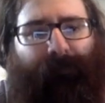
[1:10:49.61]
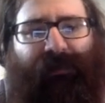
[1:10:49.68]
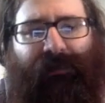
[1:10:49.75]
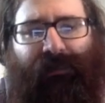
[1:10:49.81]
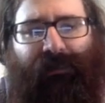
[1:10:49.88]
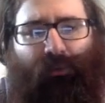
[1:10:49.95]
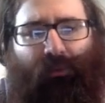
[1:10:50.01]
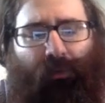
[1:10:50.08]

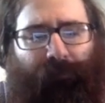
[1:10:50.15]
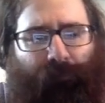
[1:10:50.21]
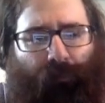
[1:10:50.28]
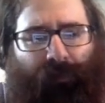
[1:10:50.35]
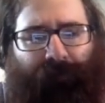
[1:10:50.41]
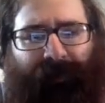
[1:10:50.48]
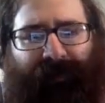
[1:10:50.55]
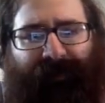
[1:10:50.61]
just as sort of a
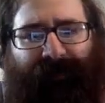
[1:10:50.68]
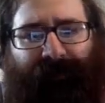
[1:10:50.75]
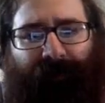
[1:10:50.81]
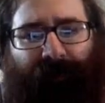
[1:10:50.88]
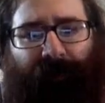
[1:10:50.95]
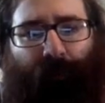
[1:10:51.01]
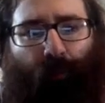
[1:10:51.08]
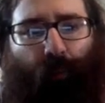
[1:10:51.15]
rough
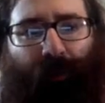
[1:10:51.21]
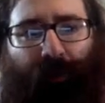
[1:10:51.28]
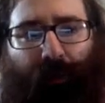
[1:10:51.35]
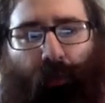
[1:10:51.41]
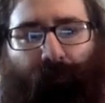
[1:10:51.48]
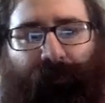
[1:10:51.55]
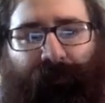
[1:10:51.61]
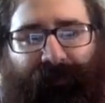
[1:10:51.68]
idea, we
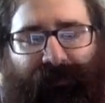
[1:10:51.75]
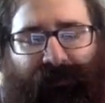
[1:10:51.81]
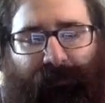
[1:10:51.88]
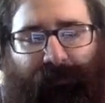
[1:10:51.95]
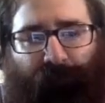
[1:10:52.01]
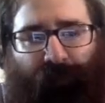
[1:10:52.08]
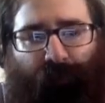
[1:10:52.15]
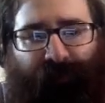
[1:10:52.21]
know that this is
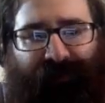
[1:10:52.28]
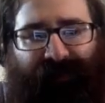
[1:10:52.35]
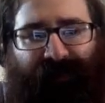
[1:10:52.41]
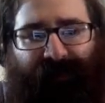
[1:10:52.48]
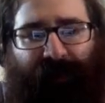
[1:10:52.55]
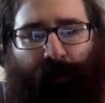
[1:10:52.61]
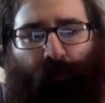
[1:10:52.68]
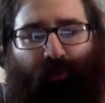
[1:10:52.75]
a
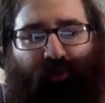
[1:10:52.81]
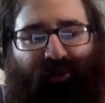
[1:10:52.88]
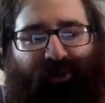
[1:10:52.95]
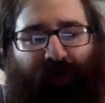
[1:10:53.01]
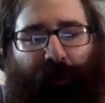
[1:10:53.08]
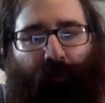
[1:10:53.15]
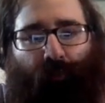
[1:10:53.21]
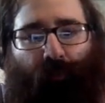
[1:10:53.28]
frequency that will
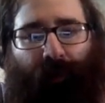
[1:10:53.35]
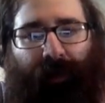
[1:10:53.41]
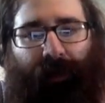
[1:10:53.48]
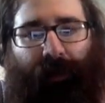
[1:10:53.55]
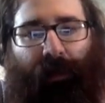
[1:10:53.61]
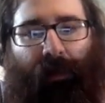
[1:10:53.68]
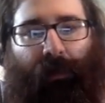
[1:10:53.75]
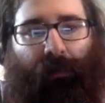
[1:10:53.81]

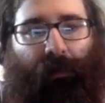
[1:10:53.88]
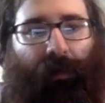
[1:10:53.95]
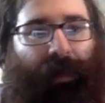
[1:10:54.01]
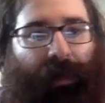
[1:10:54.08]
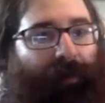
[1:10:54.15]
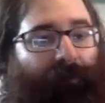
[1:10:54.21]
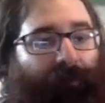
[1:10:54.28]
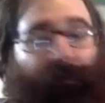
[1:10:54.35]
generate
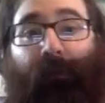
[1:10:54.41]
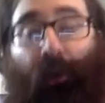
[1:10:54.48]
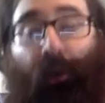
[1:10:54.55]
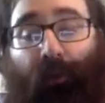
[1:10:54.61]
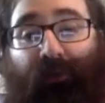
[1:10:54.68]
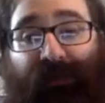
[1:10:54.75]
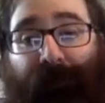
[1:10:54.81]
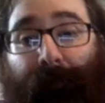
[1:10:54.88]
the
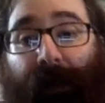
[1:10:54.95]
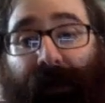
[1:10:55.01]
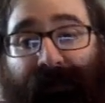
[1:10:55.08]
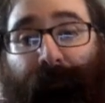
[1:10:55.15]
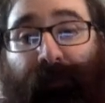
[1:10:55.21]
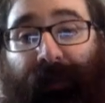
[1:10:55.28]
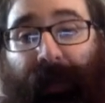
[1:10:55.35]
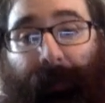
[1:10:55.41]
largest
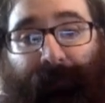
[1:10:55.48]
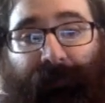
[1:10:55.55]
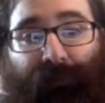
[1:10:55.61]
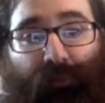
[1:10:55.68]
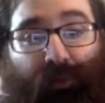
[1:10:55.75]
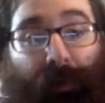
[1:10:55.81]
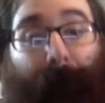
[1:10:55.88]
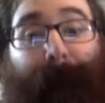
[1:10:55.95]
possible
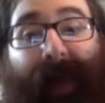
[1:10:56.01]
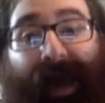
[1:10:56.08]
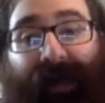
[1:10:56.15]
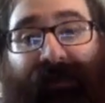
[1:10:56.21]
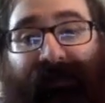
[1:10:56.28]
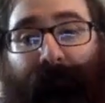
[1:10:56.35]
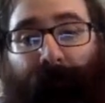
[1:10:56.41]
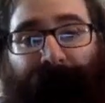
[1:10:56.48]
amplitude, a
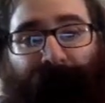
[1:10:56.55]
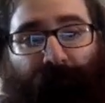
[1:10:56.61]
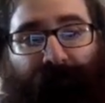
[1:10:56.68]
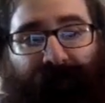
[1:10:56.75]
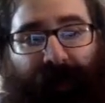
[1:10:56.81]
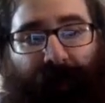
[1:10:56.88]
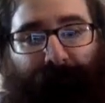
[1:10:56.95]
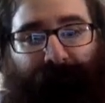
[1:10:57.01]
maximum for
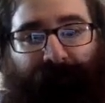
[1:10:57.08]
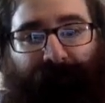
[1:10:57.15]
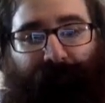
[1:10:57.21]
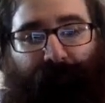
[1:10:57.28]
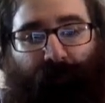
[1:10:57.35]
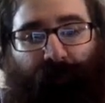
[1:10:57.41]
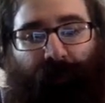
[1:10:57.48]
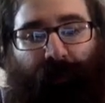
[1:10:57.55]
the
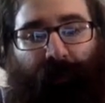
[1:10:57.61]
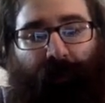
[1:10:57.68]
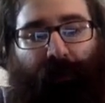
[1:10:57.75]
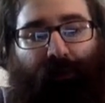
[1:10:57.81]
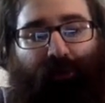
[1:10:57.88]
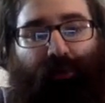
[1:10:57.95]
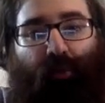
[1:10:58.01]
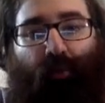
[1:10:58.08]
amplitude.
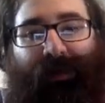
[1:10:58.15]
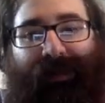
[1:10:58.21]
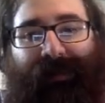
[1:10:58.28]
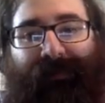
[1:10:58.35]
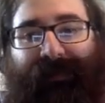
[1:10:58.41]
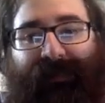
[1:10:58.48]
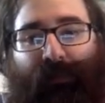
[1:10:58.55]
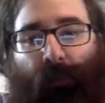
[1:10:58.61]
So we at
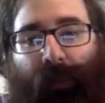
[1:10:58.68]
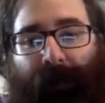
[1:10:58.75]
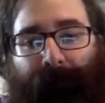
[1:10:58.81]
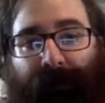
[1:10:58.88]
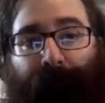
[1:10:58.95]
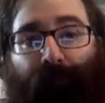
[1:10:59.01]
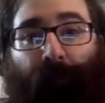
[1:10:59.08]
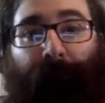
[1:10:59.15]
least want to
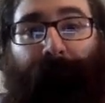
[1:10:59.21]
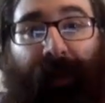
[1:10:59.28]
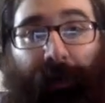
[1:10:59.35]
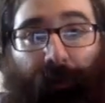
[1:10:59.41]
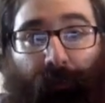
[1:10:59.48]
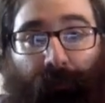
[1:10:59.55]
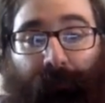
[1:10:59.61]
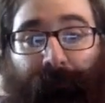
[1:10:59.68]
be
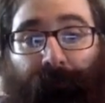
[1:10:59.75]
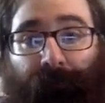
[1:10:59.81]
prepared for